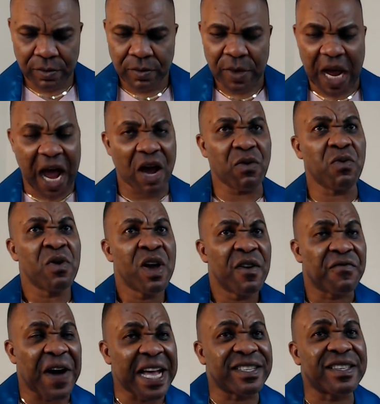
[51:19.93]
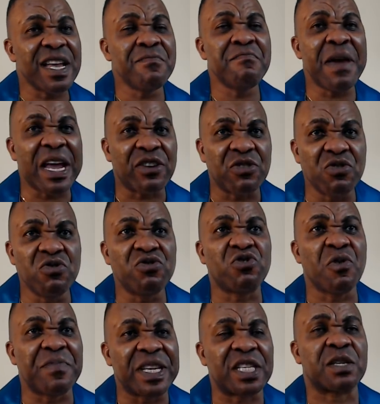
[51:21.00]
How fasting makes you to
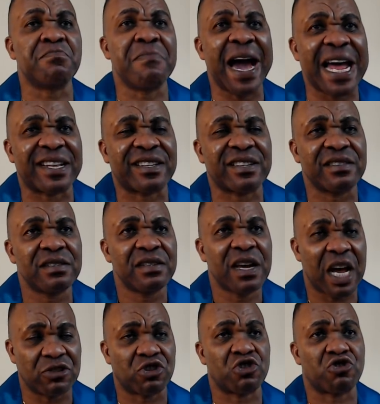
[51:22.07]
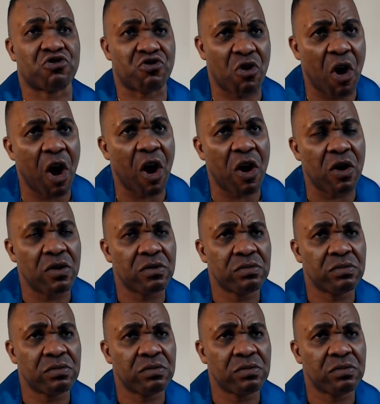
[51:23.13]
be smart and strong